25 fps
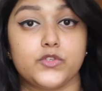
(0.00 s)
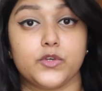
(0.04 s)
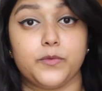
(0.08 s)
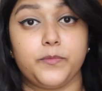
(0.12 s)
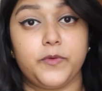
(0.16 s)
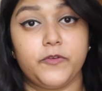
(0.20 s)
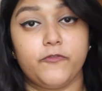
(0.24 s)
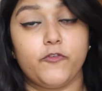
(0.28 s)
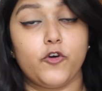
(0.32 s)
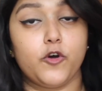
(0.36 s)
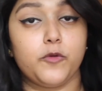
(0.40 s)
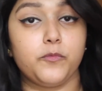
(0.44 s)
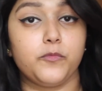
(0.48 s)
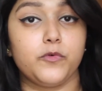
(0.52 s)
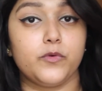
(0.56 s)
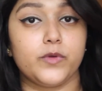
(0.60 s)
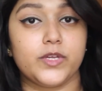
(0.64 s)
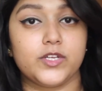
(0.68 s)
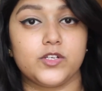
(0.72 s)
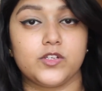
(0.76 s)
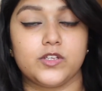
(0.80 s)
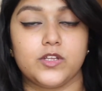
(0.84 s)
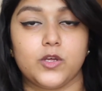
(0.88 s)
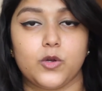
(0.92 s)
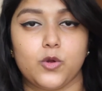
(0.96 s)
So before
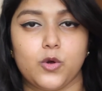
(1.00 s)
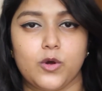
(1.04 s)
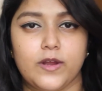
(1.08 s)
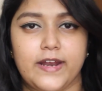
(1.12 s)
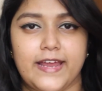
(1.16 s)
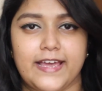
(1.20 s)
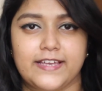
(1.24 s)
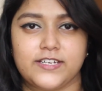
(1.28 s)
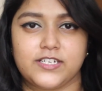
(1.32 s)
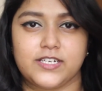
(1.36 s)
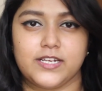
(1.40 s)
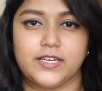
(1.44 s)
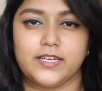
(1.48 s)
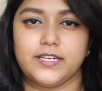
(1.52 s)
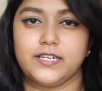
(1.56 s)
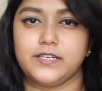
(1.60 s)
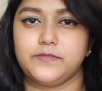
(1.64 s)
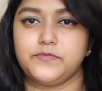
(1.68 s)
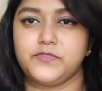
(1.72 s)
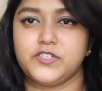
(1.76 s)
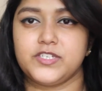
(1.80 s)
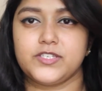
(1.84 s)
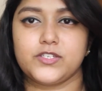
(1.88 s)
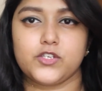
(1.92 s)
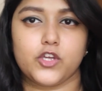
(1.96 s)
moving to the raw lash line,
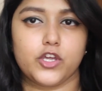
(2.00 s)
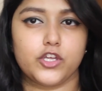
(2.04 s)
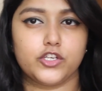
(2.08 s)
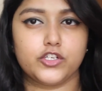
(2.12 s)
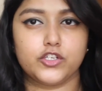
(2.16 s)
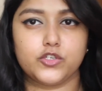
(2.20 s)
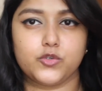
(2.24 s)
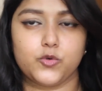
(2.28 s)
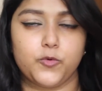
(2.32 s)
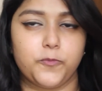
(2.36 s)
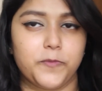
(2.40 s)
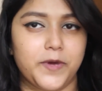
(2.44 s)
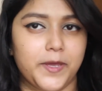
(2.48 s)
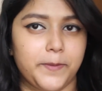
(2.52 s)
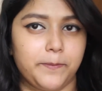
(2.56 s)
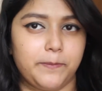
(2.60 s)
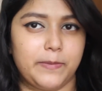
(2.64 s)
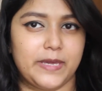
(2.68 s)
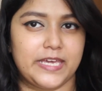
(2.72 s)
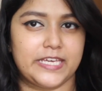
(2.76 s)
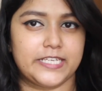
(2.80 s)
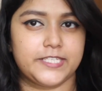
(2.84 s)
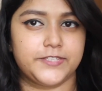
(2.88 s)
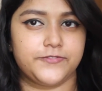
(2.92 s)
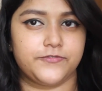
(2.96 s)
I'm just going to do my
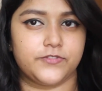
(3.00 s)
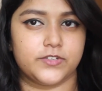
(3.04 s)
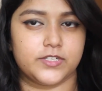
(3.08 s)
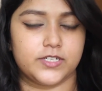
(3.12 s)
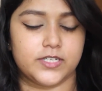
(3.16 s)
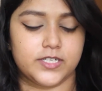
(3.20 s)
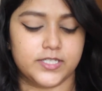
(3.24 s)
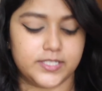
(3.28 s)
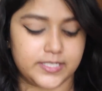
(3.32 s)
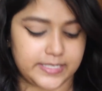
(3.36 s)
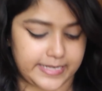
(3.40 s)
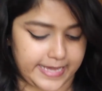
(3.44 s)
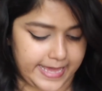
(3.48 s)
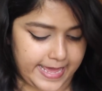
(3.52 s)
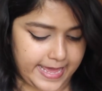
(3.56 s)
base first.